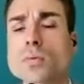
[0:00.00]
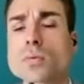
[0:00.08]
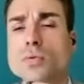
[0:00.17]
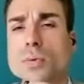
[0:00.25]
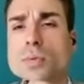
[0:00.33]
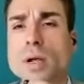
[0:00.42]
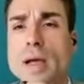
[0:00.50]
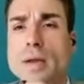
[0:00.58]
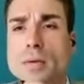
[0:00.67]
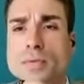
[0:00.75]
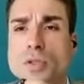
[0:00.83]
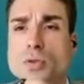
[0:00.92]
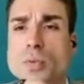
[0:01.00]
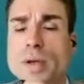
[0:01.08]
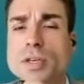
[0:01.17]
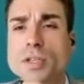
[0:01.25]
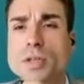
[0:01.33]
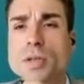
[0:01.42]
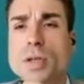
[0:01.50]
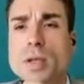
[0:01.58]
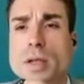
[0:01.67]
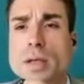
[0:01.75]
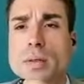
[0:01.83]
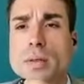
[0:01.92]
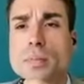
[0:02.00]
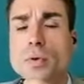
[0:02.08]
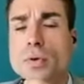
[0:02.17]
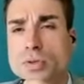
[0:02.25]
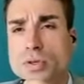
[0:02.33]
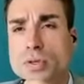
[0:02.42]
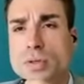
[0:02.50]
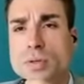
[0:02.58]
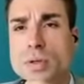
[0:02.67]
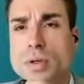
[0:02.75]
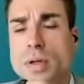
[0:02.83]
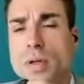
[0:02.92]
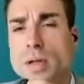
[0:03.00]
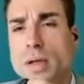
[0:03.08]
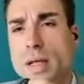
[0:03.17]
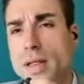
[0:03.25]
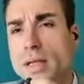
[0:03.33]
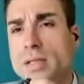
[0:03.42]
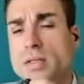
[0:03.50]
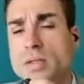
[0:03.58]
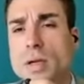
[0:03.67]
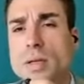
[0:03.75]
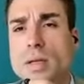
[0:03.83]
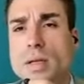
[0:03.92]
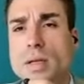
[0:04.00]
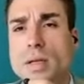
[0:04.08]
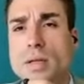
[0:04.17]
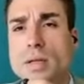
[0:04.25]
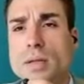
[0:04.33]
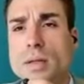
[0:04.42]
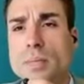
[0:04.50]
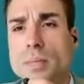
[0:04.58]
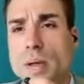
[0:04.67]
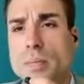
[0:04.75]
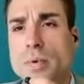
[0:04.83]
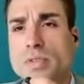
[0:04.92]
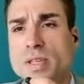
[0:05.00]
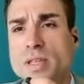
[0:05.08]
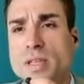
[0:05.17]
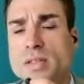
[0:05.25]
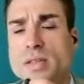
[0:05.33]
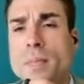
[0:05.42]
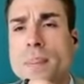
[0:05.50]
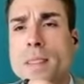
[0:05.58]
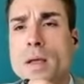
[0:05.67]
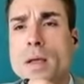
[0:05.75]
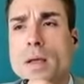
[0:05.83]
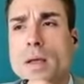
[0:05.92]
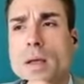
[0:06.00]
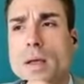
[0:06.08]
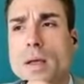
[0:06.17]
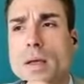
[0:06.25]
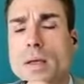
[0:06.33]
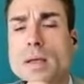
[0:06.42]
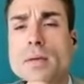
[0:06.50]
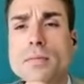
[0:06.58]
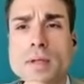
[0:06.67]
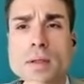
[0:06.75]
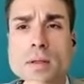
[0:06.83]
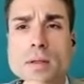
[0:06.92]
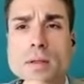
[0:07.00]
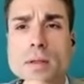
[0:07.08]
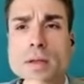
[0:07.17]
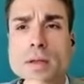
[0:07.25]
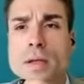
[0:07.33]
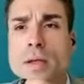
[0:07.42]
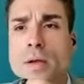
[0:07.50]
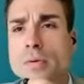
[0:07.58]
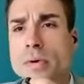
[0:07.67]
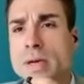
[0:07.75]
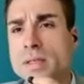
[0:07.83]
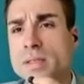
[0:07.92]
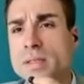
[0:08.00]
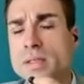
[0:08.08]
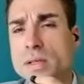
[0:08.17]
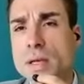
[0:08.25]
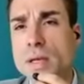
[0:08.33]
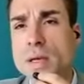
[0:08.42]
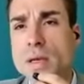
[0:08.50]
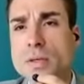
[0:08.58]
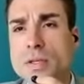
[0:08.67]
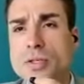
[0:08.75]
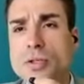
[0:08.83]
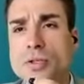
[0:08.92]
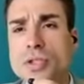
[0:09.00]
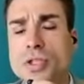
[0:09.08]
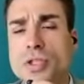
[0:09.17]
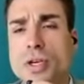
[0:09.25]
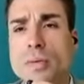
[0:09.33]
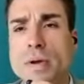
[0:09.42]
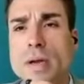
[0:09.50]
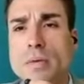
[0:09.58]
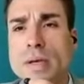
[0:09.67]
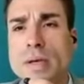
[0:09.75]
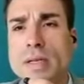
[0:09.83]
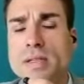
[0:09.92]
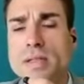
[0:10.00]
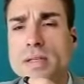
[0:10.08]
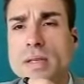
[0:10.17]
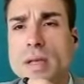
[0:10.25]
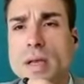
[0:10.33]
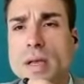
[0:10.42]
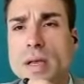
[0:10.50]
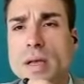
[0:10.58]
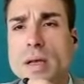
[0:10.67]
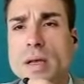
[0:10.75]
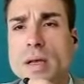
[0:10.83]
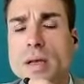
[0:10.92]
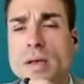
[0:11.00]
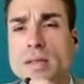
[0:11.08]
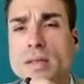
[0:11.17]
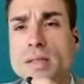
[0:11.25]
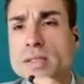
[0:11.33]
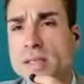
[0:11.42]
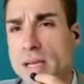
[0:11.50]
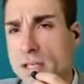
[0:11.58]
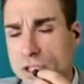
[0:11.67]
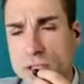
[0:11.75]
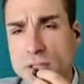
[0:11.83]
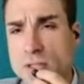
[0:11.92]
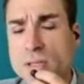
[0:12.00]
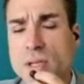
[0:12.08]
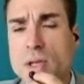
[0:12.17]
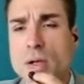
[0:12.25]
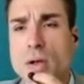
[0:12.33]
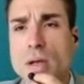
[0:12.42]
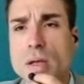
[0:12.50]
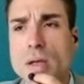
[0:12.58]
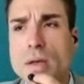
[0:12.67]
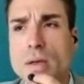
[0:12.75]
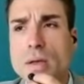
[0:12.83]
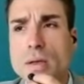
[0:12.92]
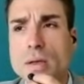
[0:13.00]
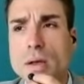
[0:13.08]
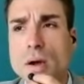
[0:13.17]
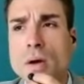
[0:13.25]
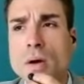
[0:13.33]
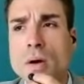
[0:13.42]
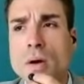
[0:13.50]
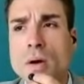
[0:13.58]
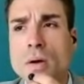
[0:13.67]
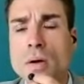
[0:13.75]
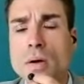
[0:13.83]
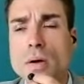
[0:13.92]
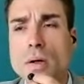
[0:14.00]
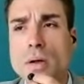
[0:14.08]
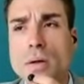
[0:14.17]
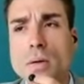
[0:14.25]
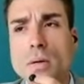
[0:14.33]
solve some kind of situation in person, at least not in the paper sense. Even the hearings, the judicial hearings, the sessions are